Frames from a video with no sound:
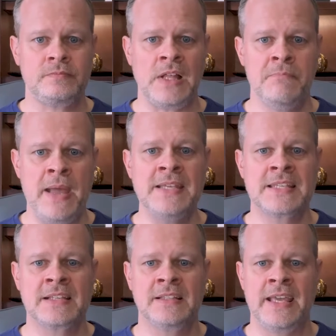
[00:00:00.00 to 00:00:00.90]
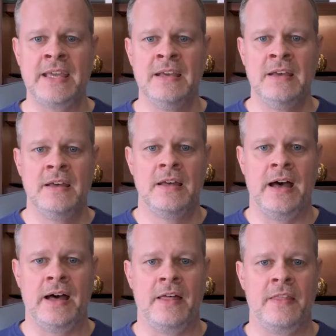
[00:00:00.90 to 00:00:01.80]
basically,
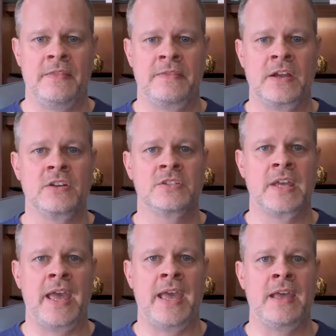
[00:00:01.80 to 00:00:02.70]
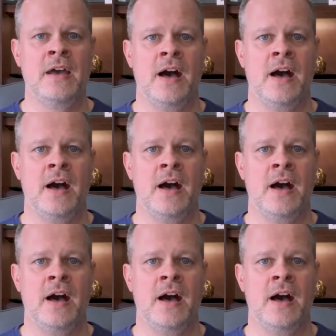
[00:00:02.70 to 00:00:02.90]
there's a